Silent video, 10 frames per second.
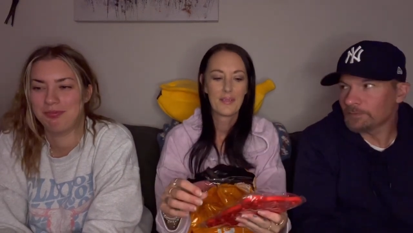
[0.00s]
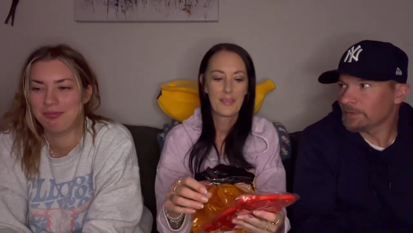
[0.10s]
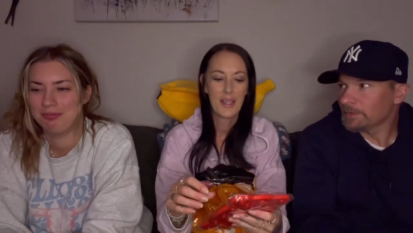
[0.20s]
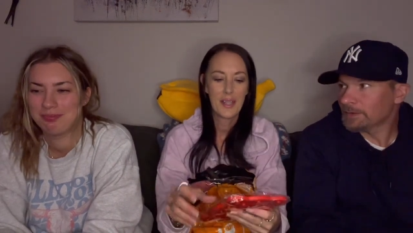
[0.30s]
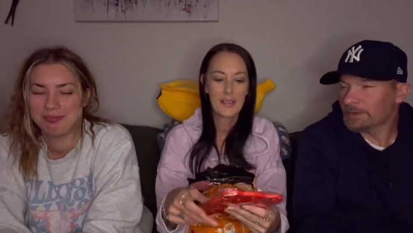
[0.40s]

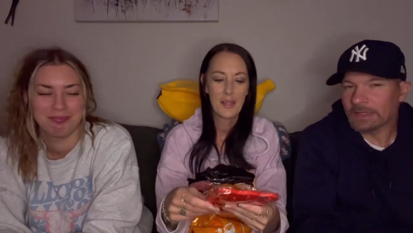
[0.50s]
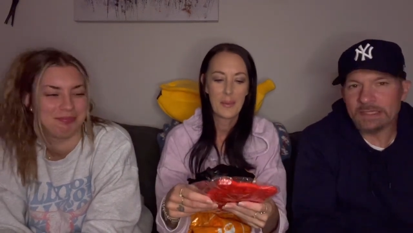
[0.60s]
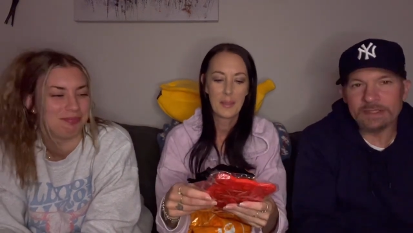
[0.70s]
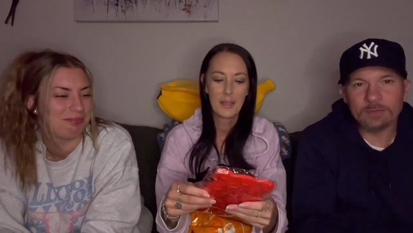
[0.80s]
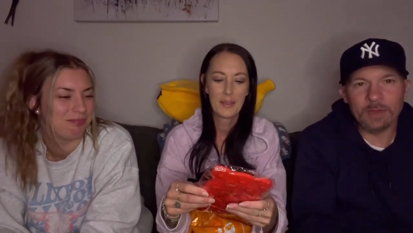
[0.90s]
Speaker 1: yeah, he's
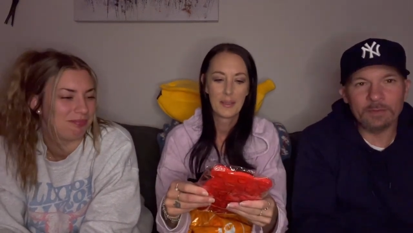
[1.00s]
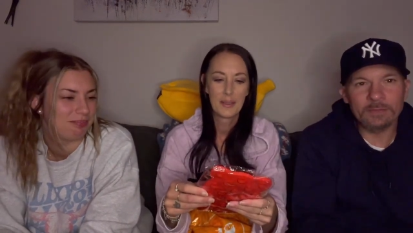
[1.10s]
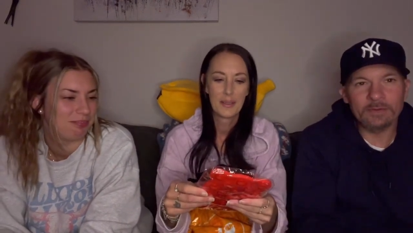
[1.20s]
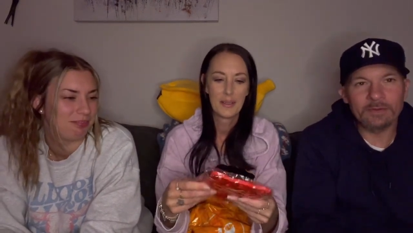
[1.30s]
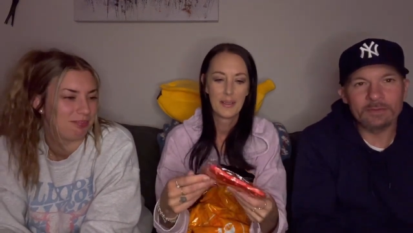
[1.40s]
happy. All
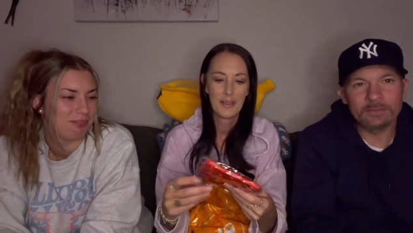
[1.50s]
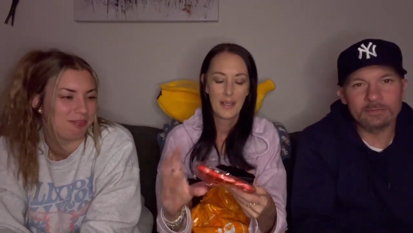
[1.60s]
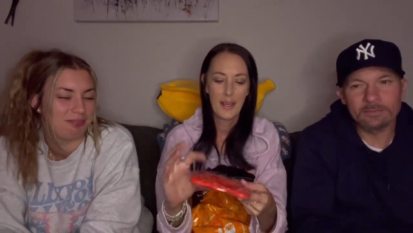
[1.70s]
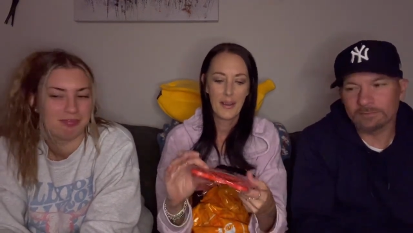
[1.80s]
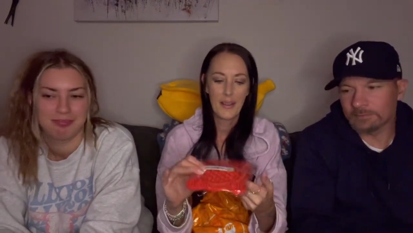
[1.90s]

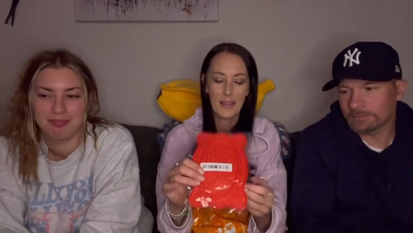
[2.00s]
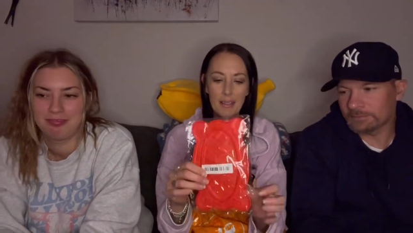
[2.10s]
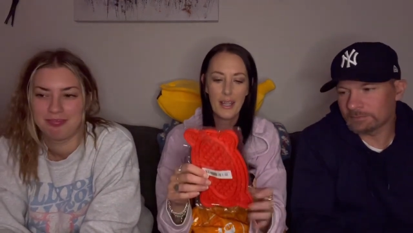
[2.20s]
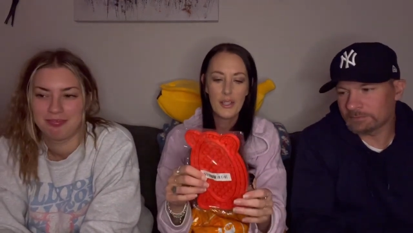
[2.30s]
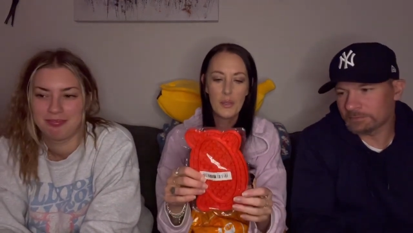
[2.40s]
right,
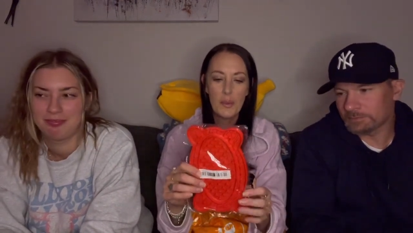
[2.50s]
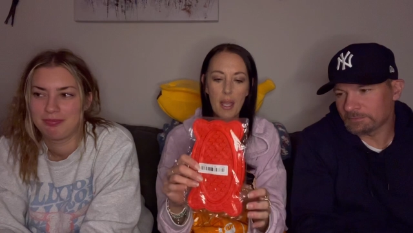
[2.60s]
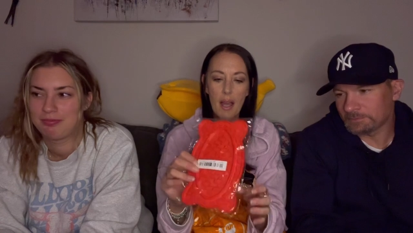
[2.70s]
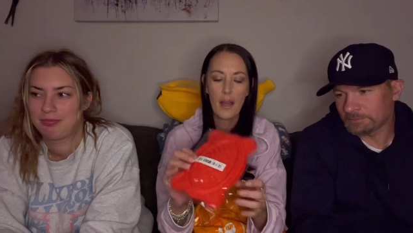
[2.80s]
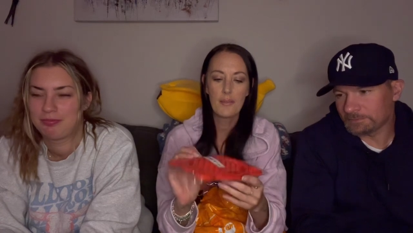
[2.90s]
next we
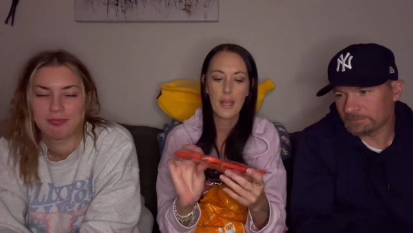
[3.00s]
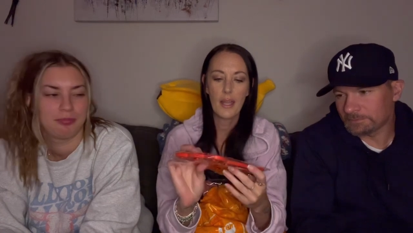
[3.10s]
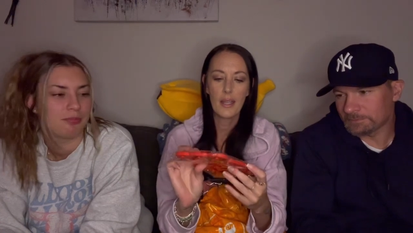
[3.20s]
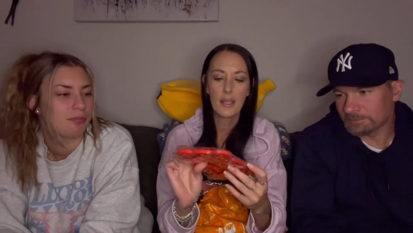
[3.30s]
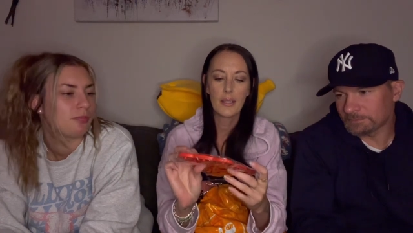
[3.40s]
have
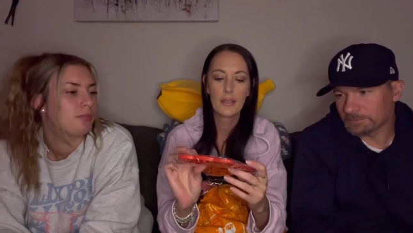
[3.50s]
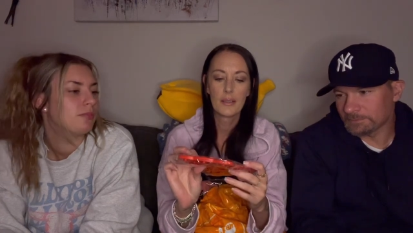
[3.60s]
a